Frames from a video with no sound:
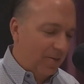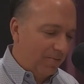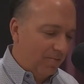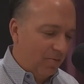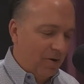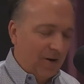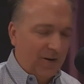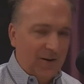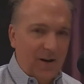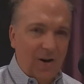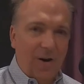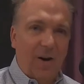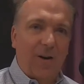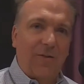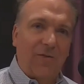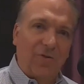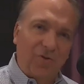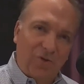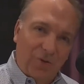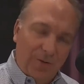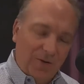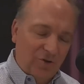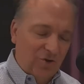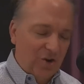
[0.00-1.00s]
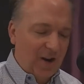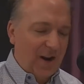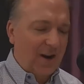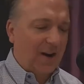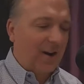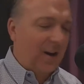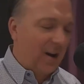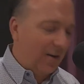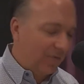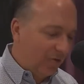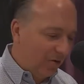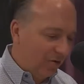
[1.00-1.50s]
printing off check
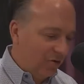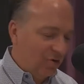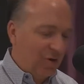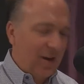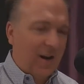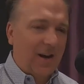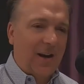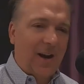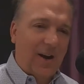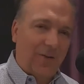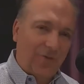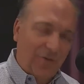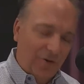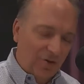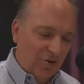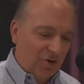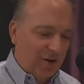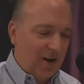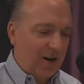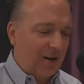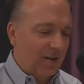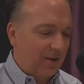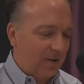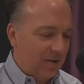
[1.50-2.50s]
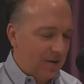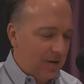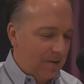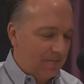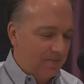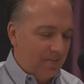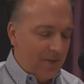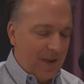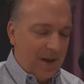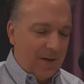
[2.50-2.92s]
after check after check to